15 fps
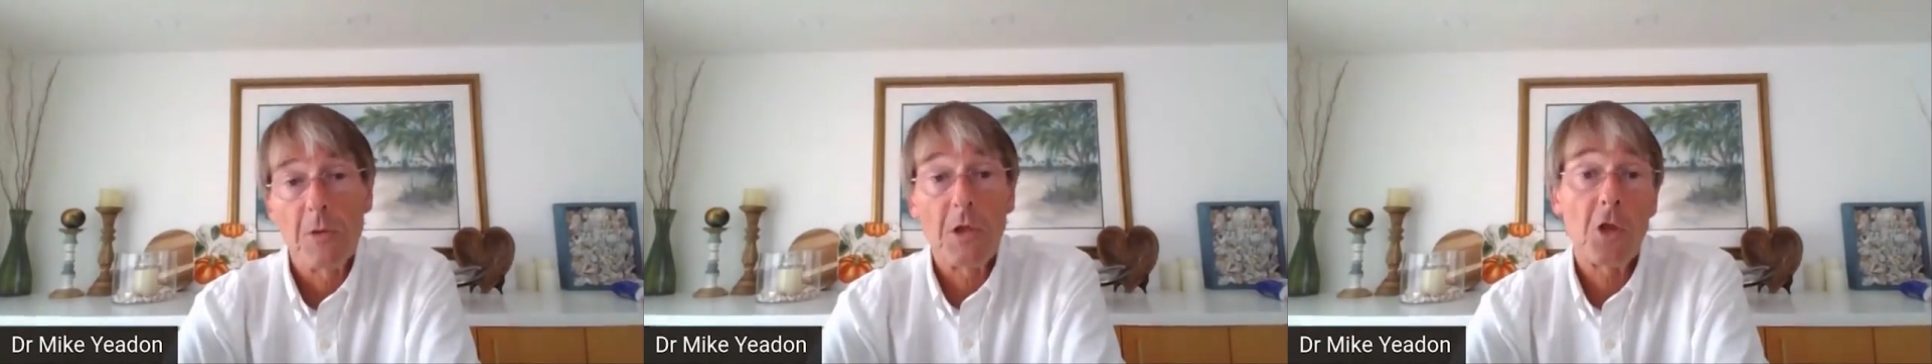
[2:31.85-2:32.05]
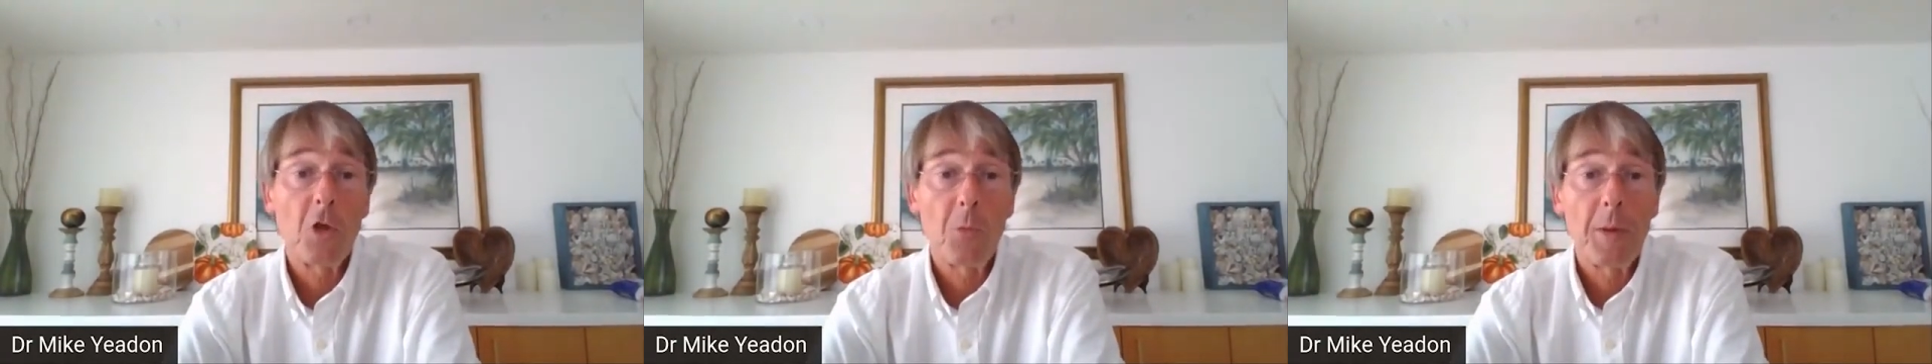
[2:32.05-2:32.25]

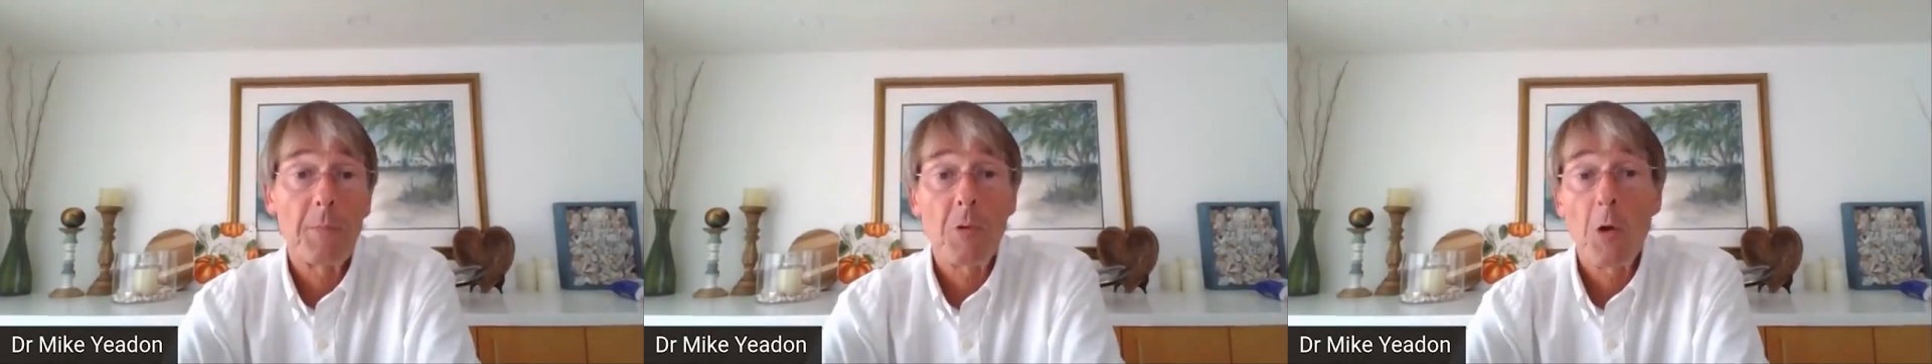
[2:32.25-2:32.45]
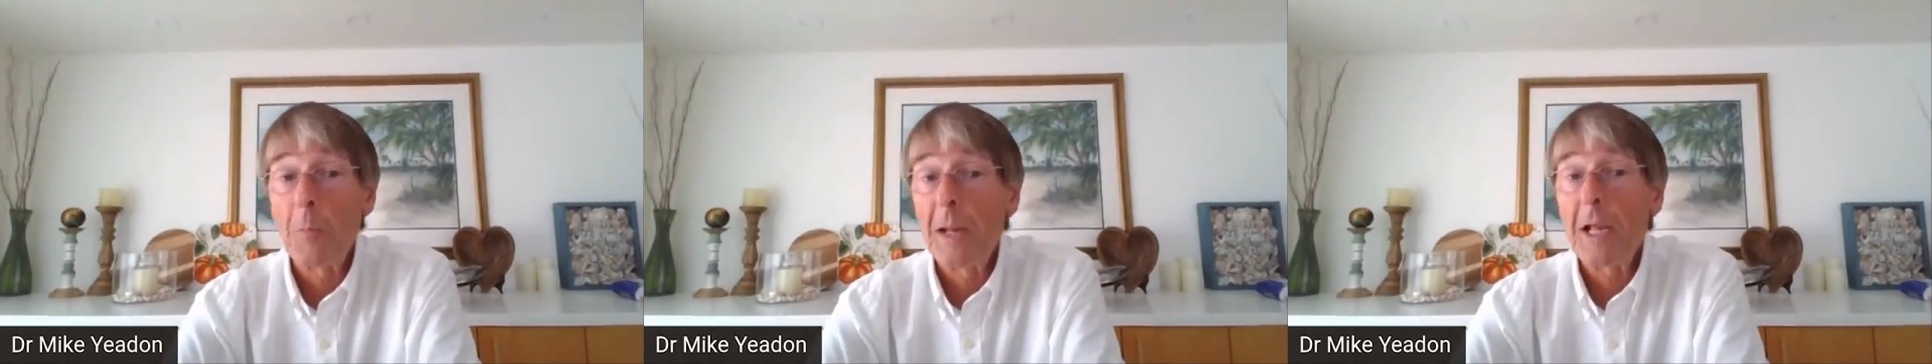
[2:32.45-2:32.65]
that you'll be
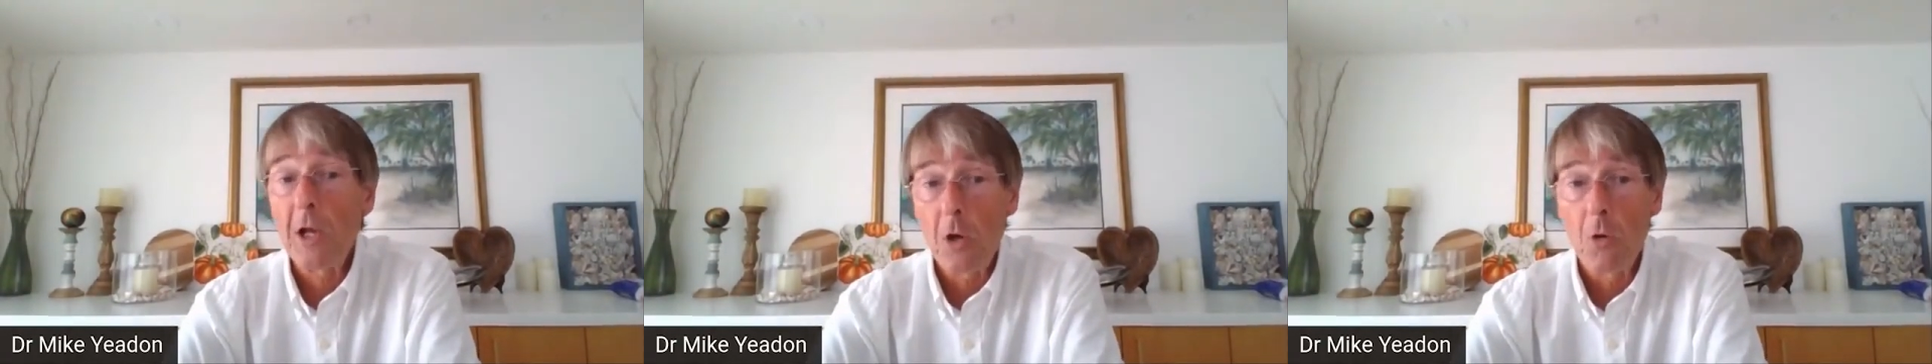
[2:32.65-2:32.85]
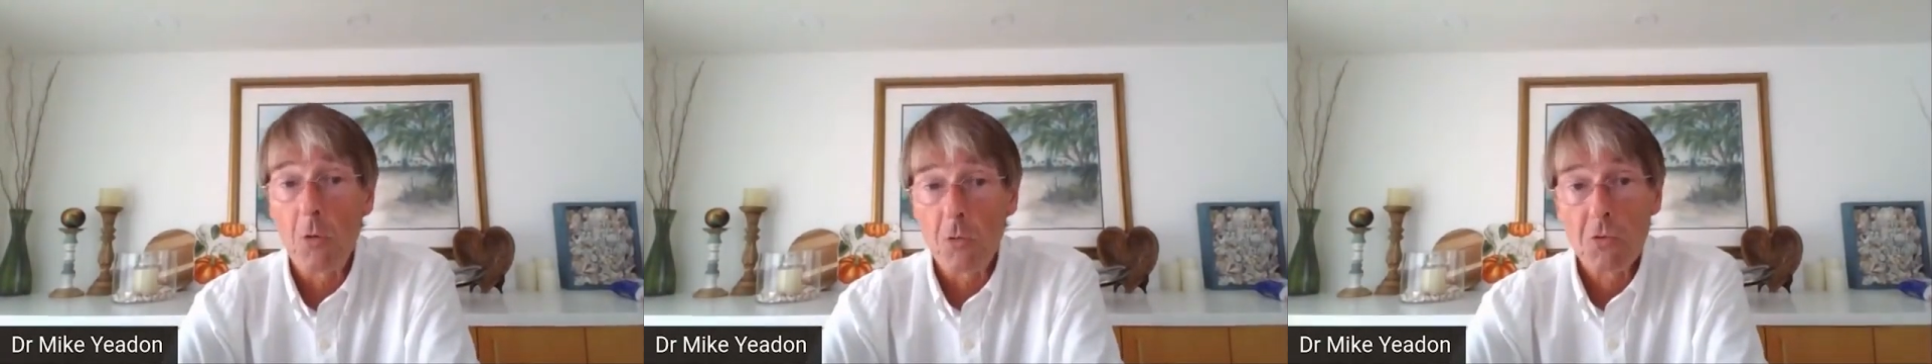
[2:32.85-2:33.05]
probably
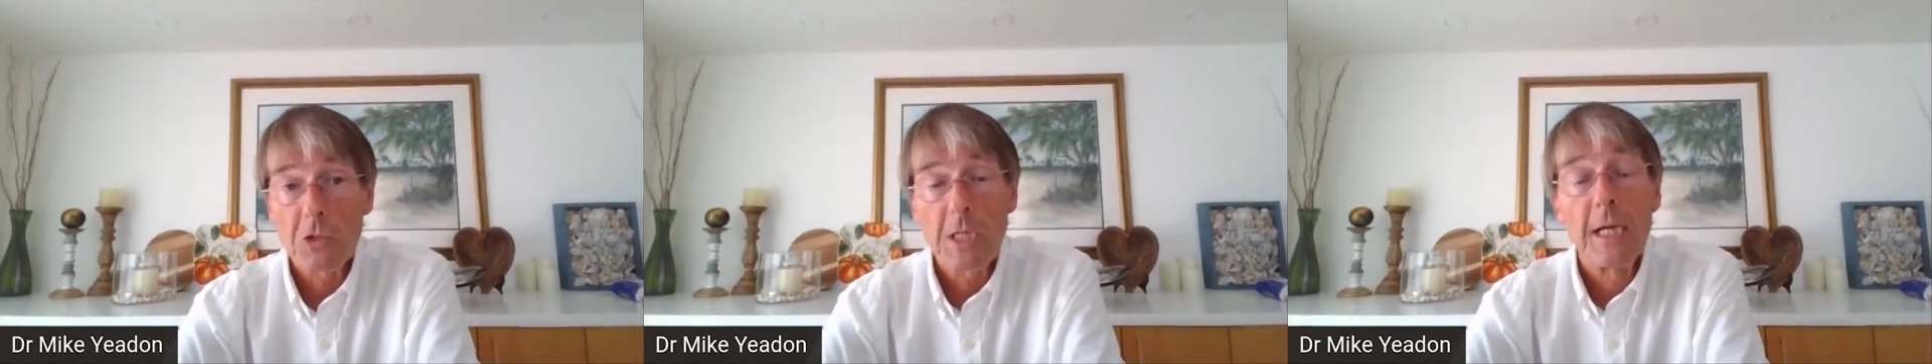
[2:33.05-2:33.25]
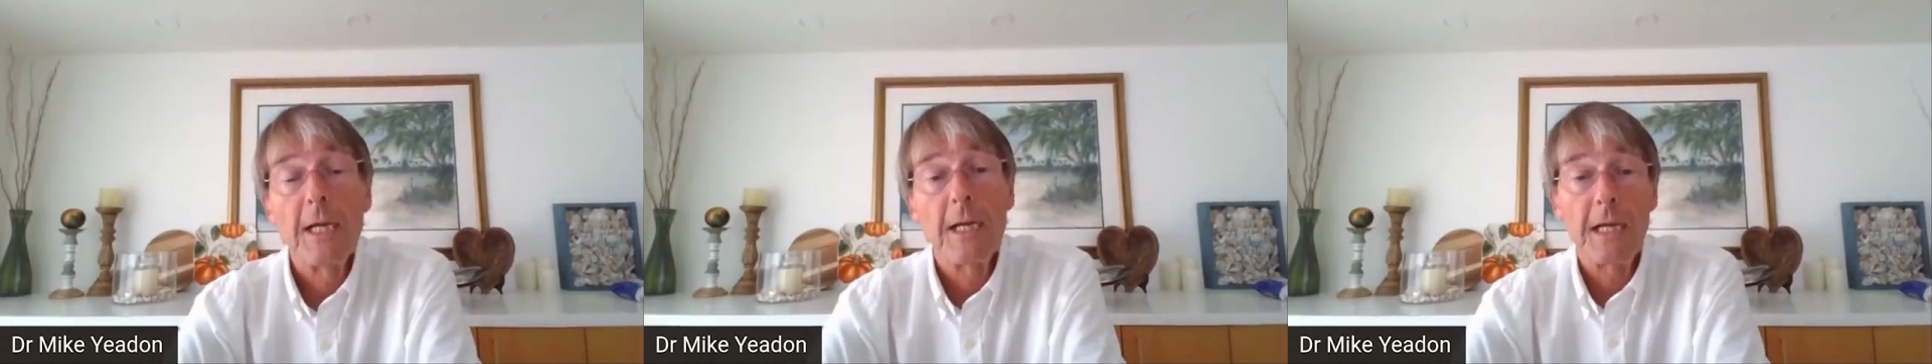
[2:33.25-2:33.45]

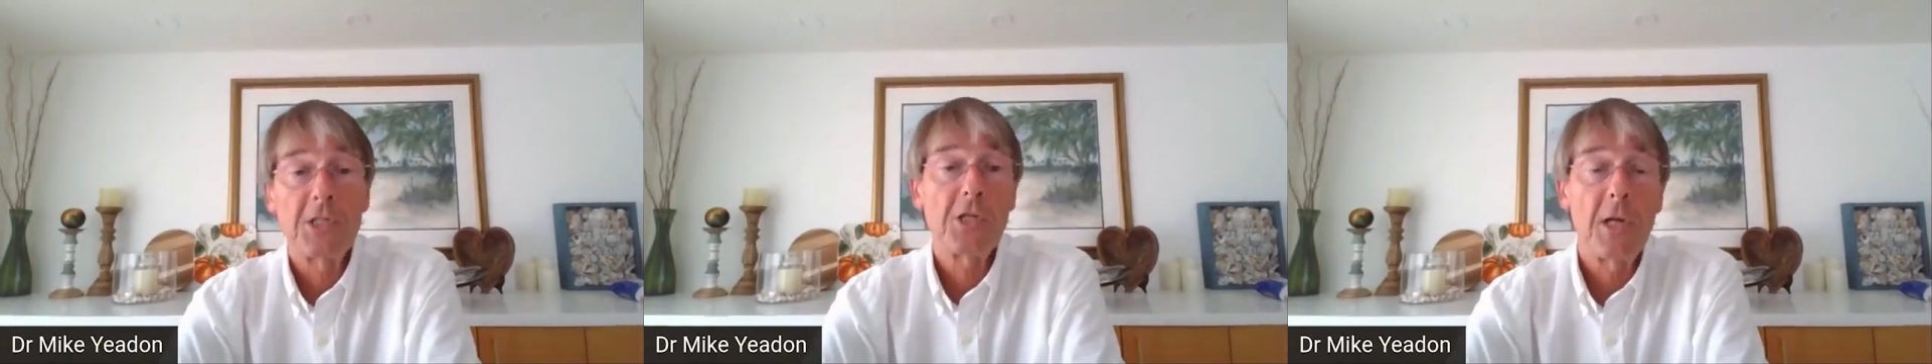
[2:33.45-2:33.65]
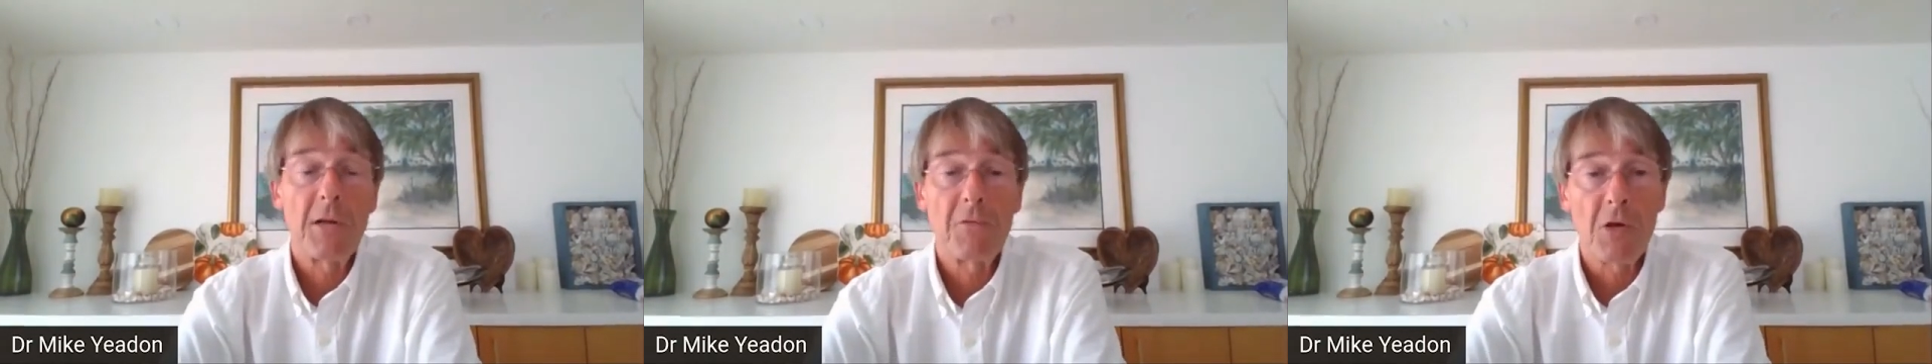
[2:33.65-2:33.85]
cold
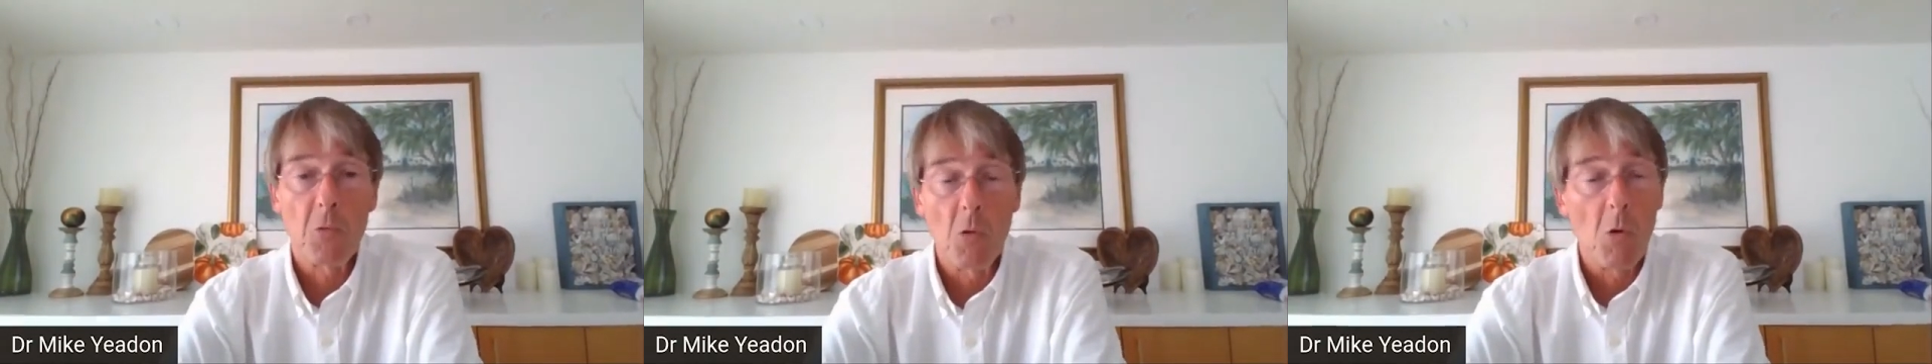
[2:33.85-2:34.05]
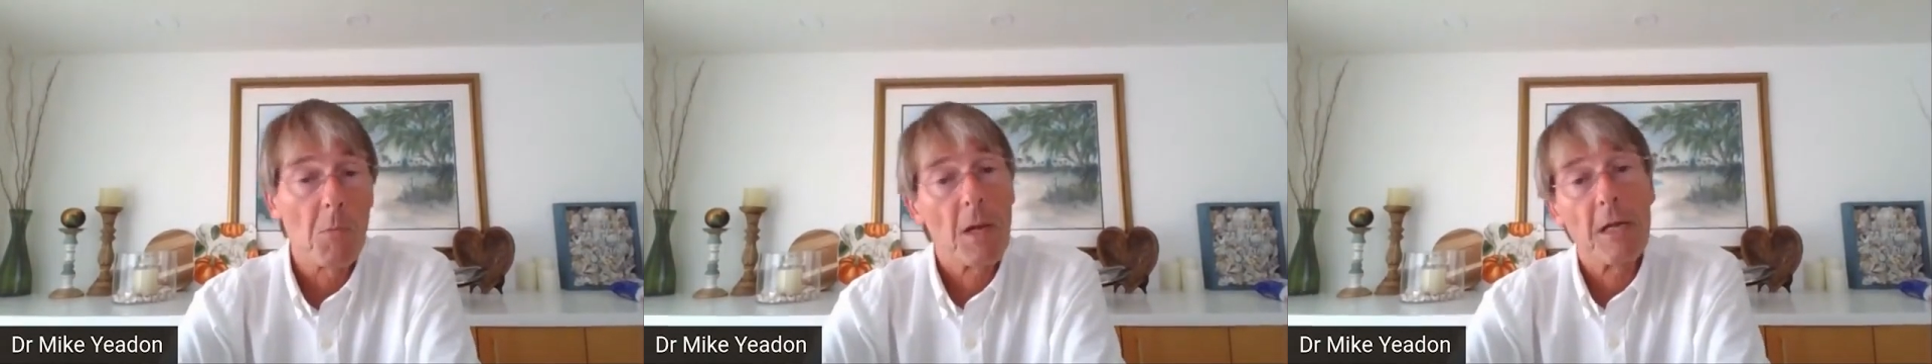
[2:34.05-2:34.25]
unless you live in a
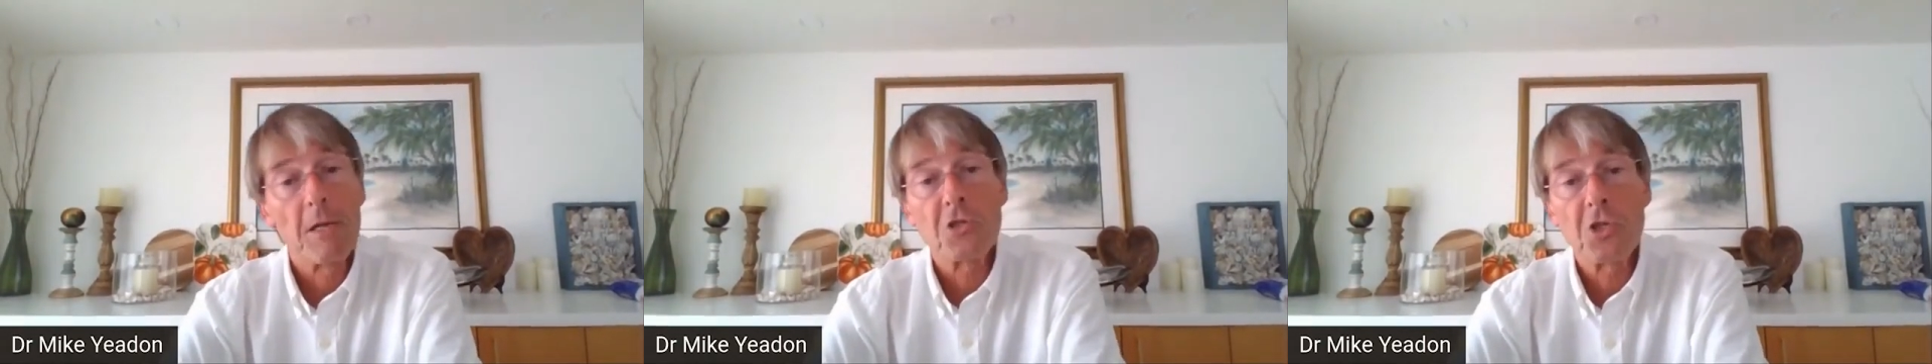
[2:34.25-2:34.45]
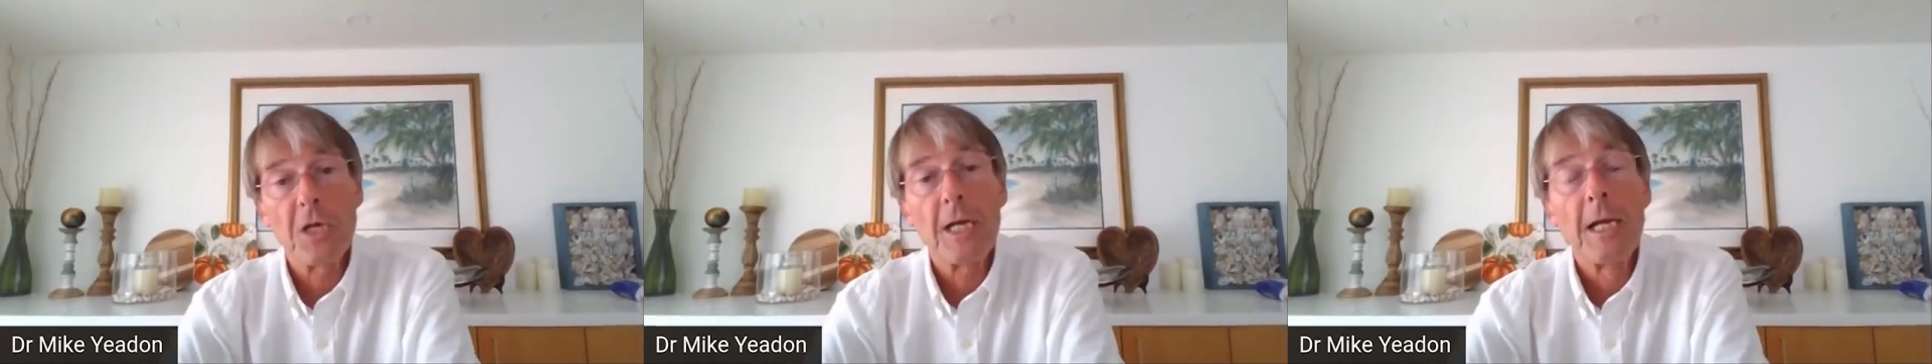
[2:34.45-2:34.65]
warm
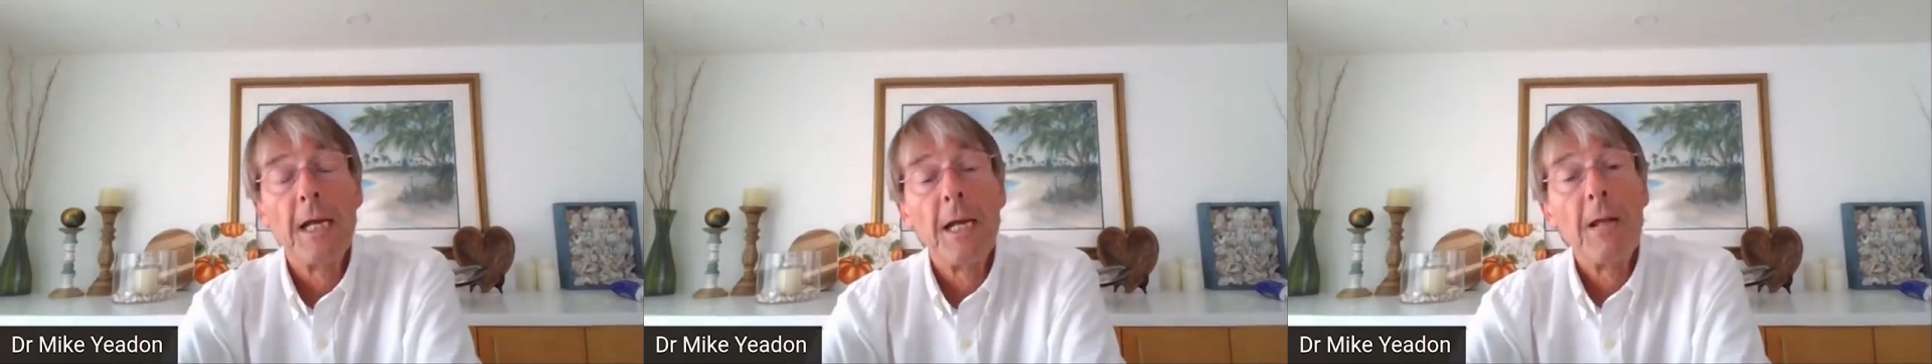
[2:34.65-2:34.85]
country,